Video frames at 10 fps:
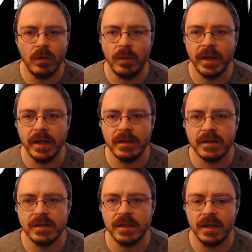why
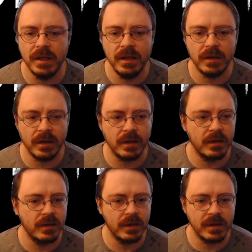can't I see
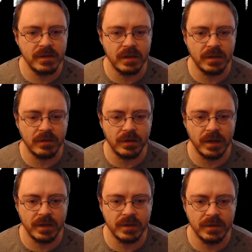anything? That's not
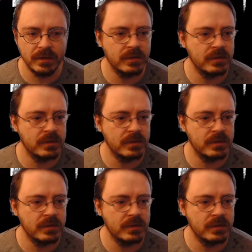correct.